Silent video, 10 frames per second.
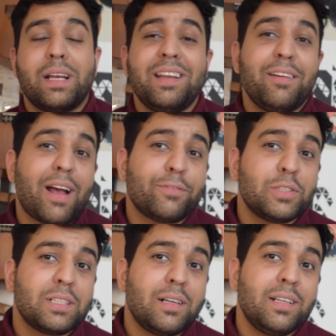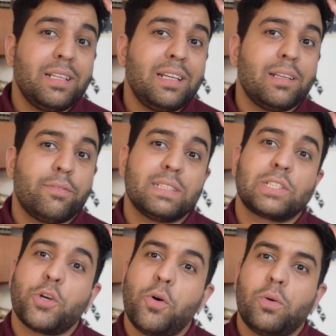we kind of have to turn it in
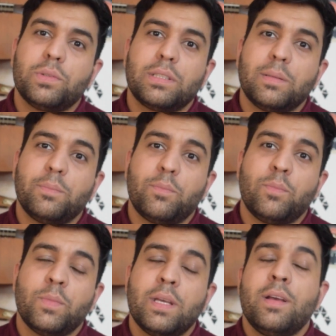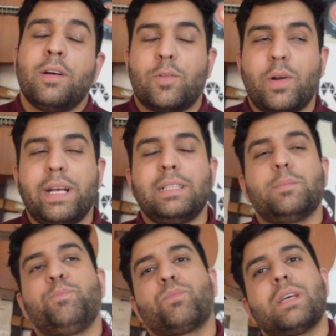if it's gold,
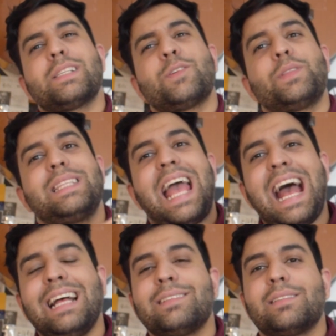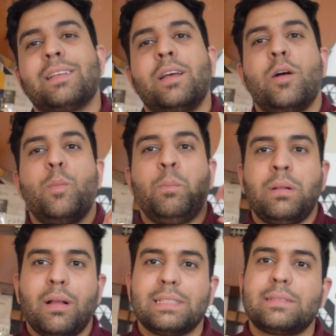right? So that
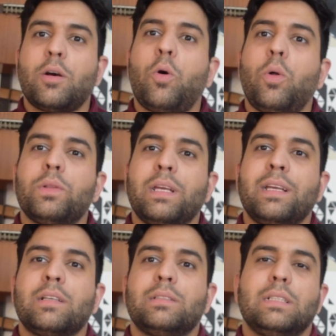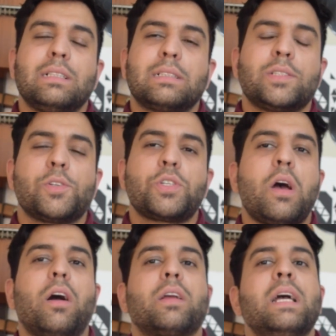plus the whole thing, the
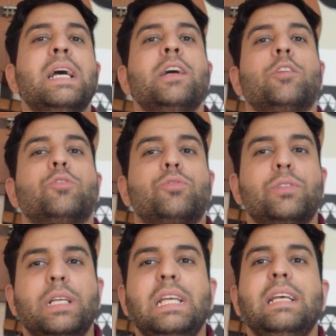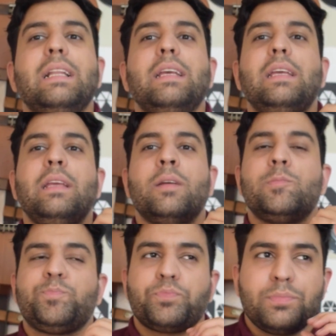Nixon shock,
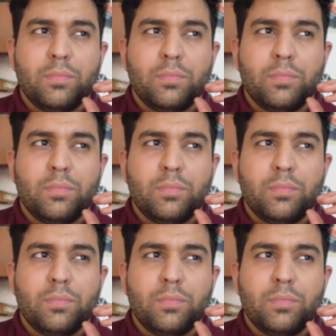really